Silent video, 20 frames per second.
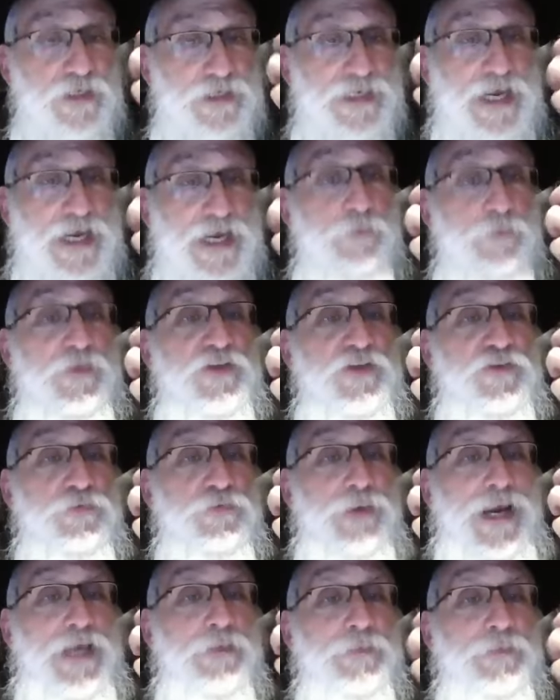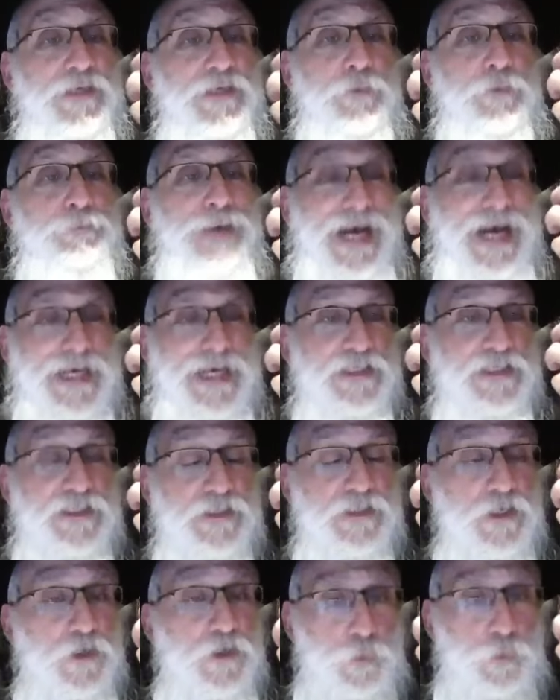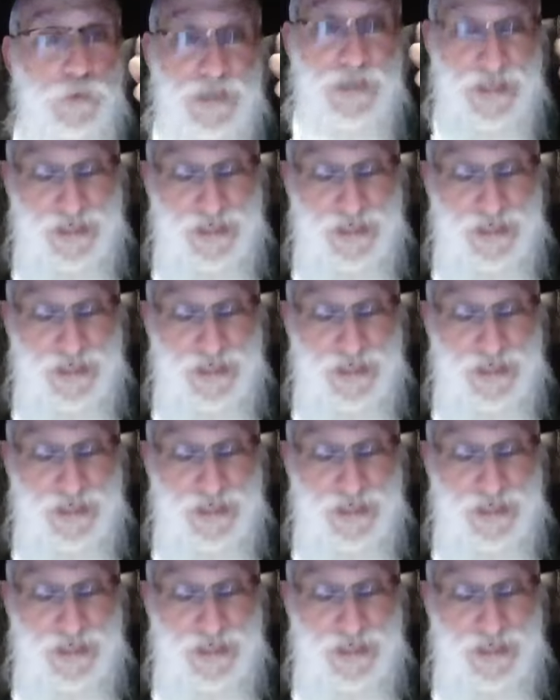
in our Mitzrayim, in our body, we